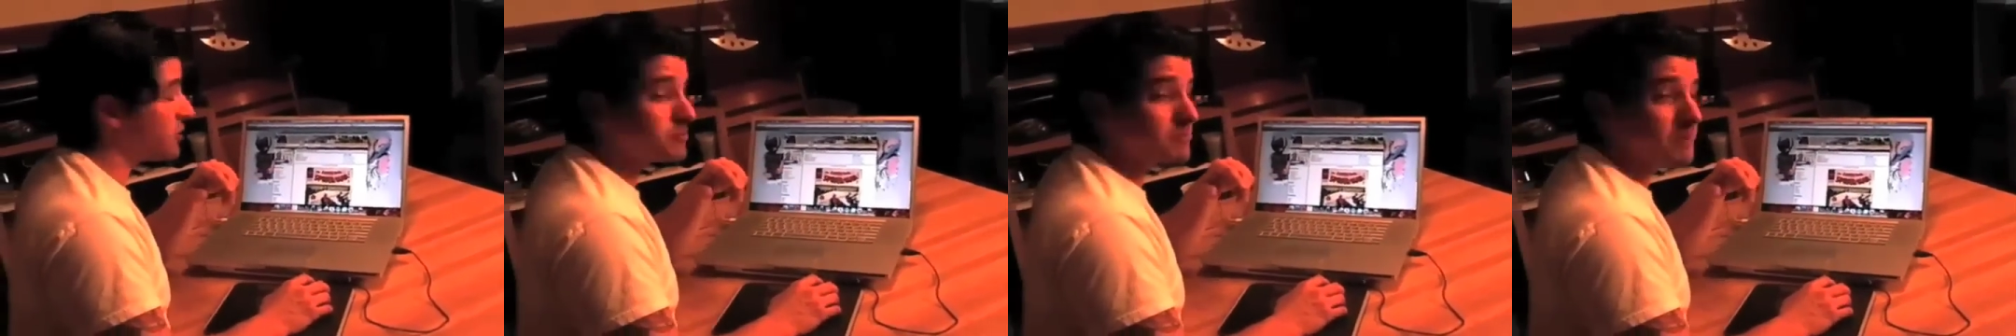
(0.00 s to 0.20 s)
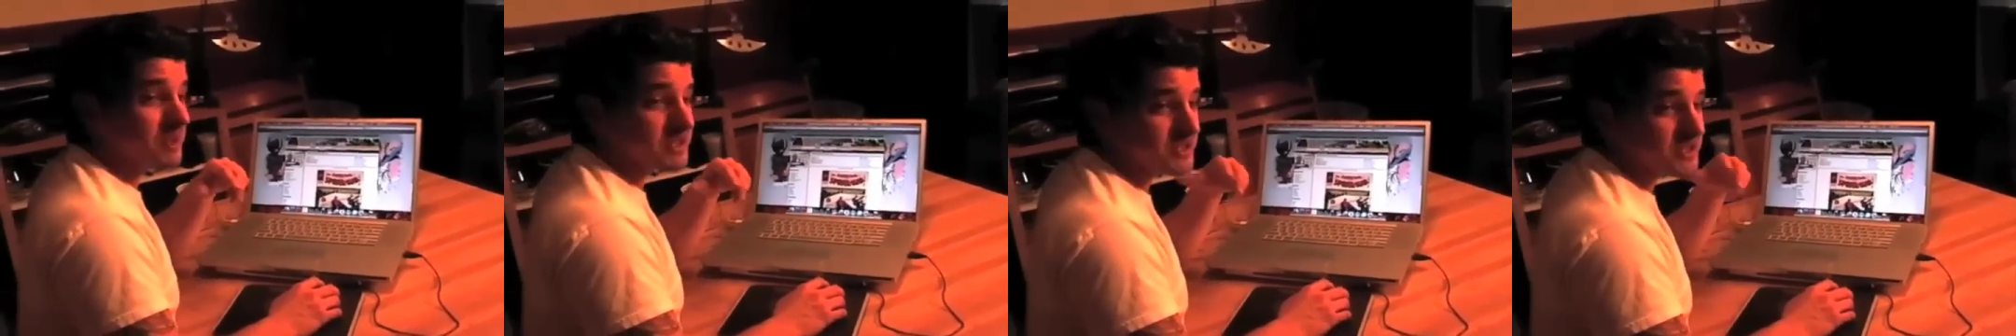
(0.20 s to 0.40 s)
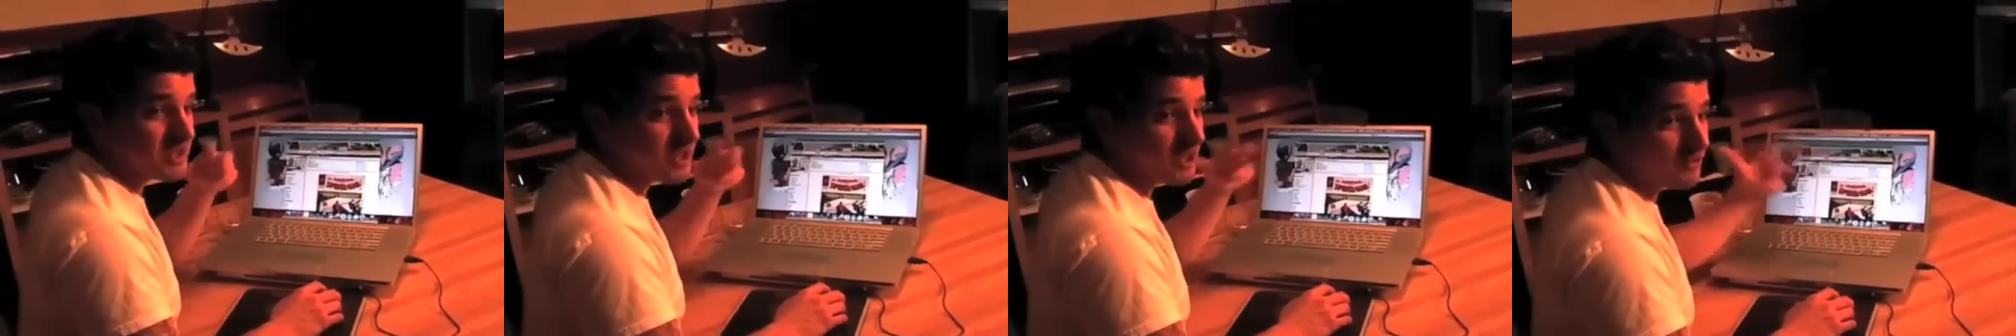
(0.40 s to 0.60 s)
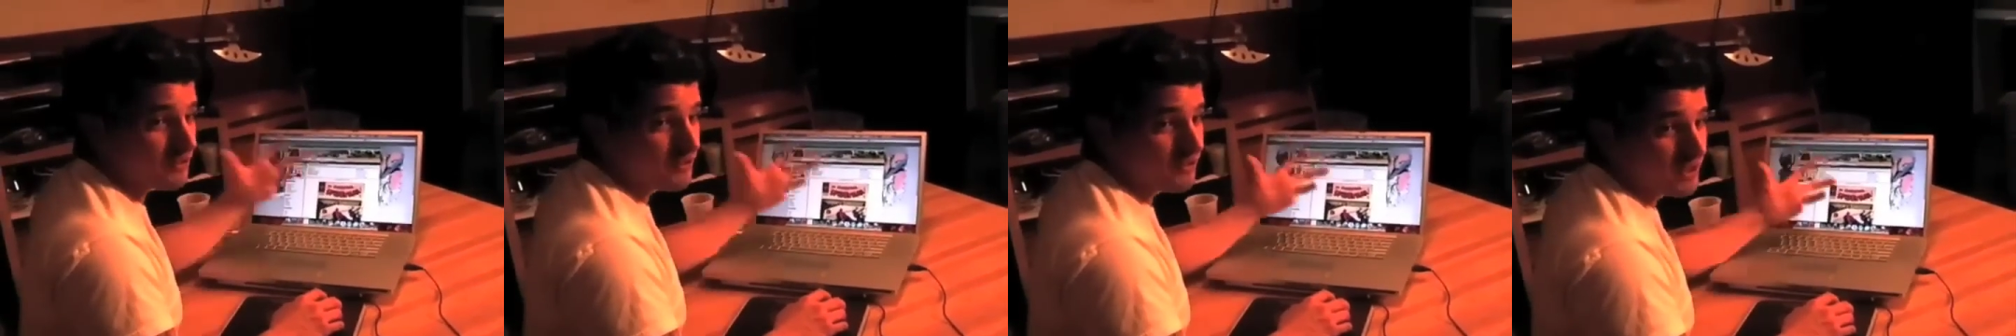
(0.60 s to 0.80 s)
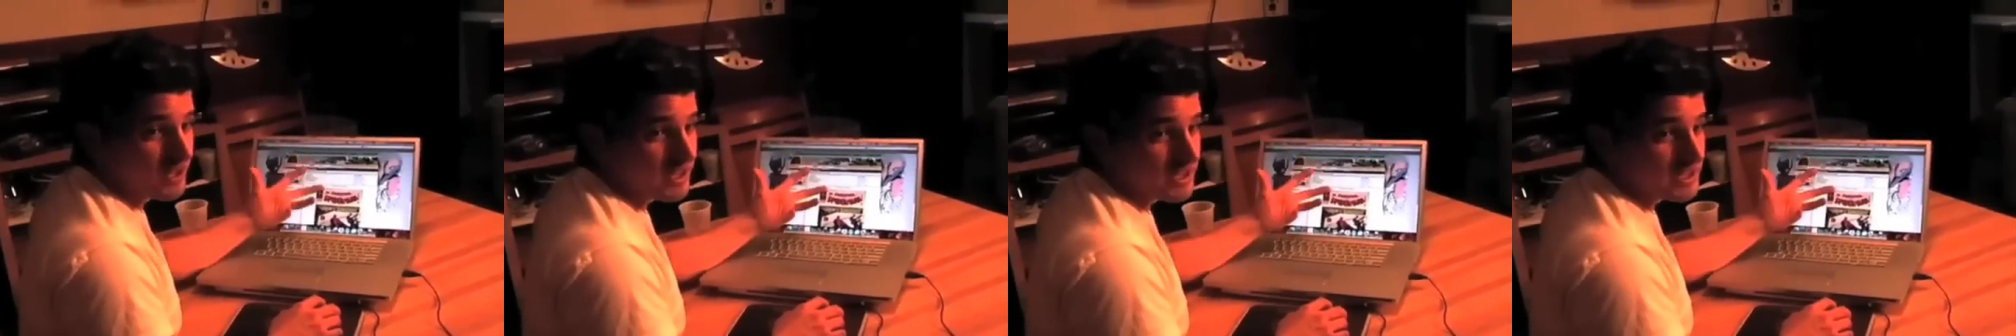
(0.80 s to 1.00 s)

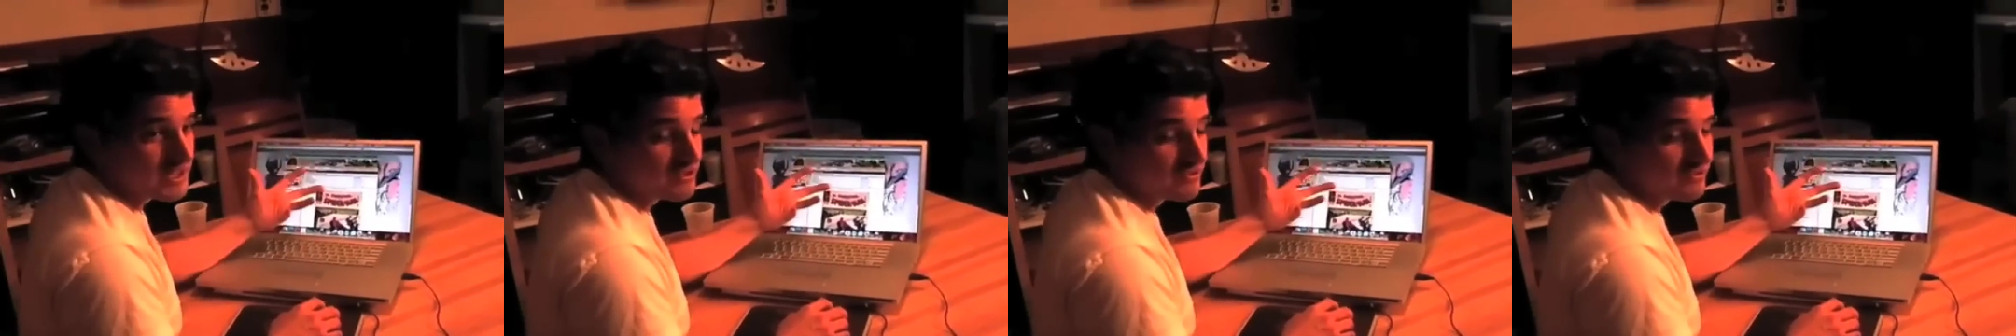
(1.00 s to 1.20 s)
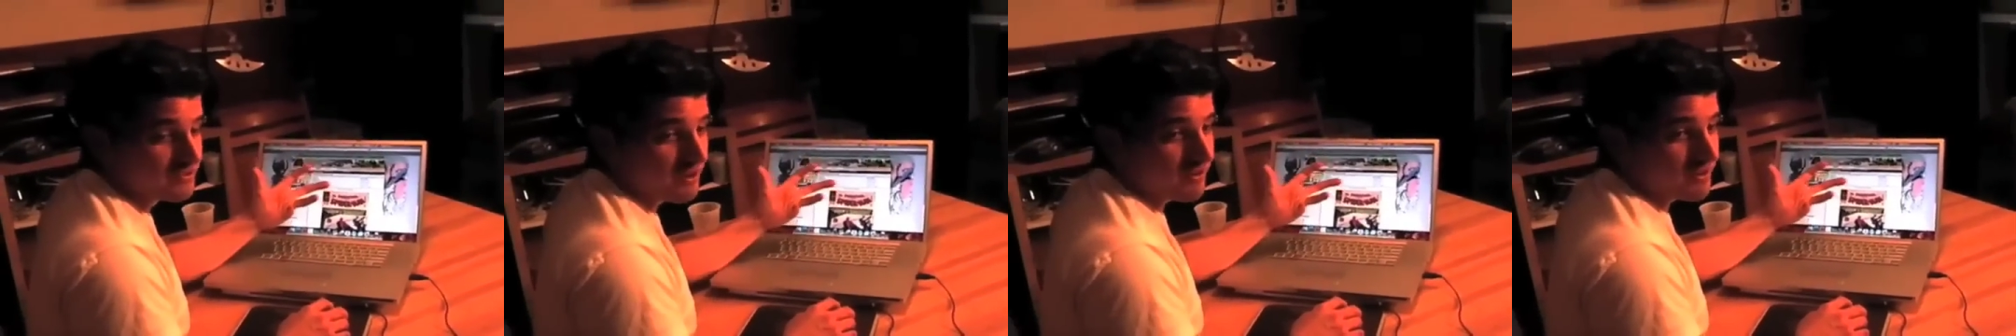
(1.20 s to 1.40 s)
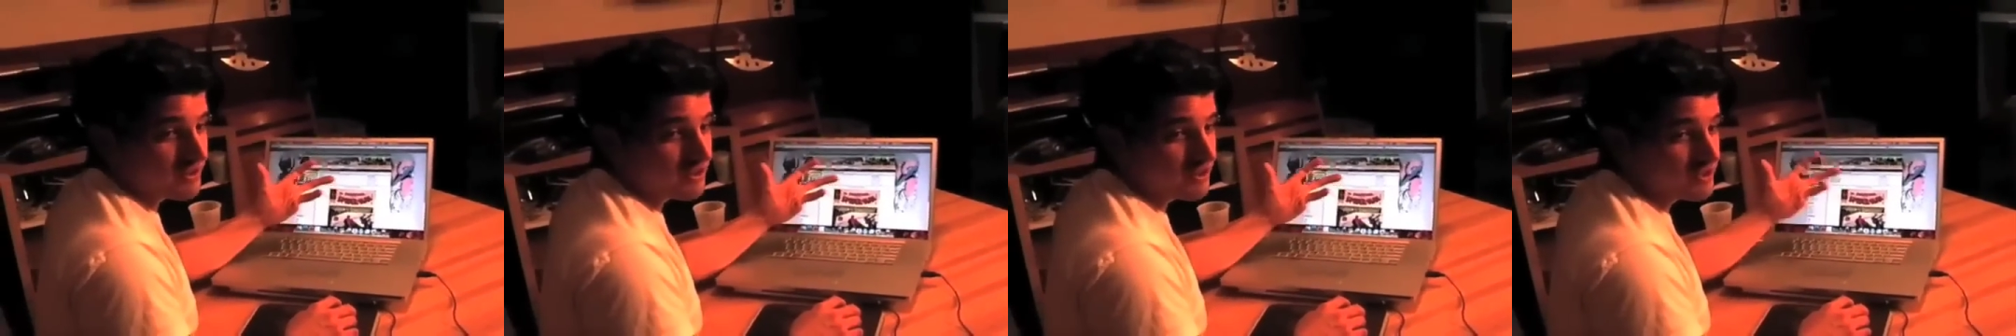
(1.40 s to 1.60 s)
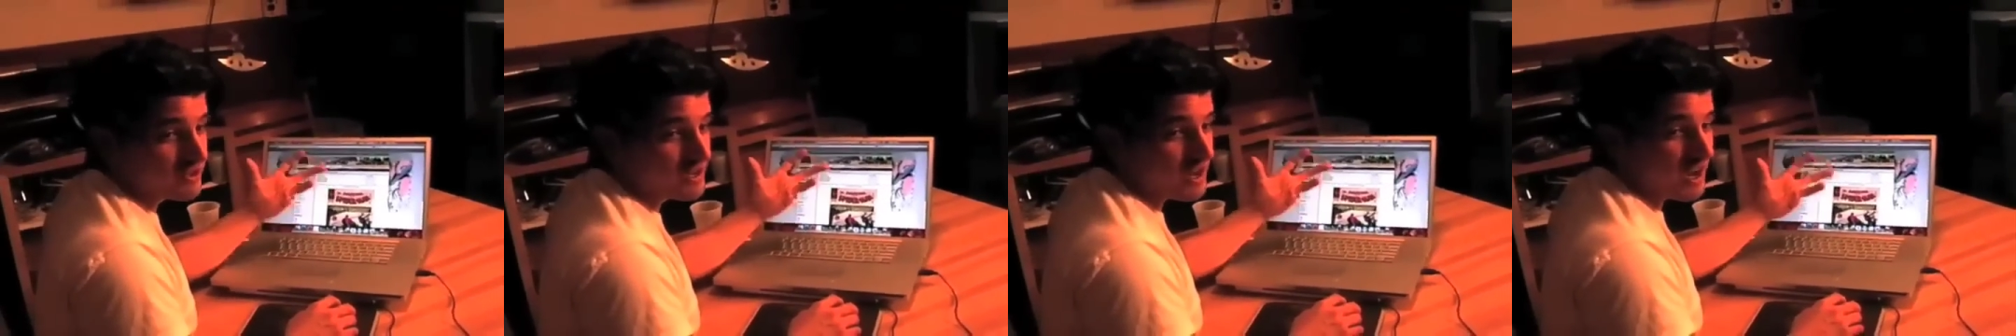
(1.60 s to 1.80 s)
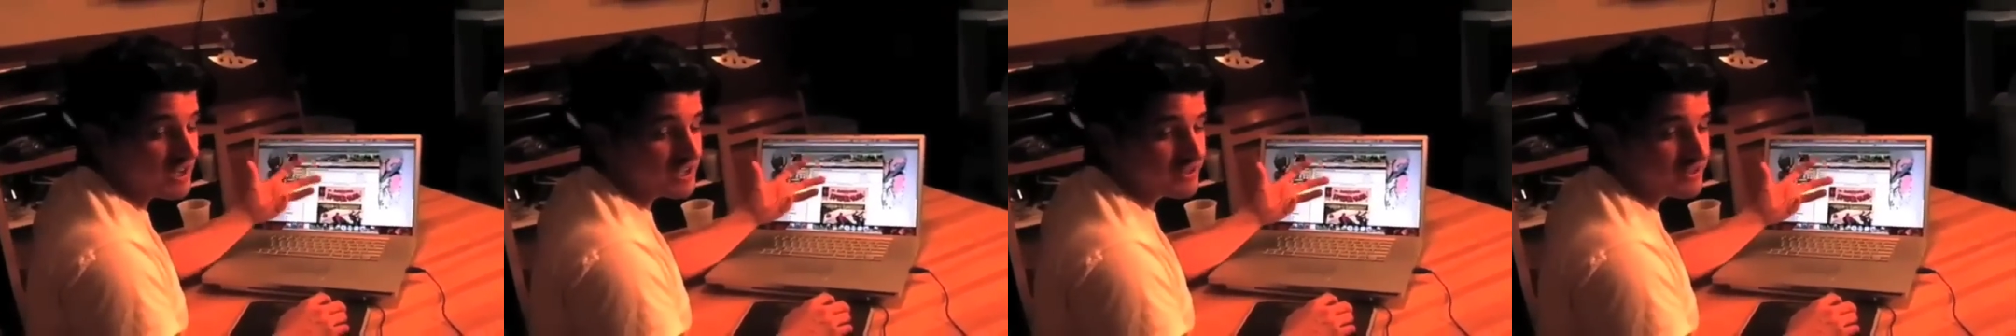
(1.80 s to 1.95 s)
myself. He's a very good guy.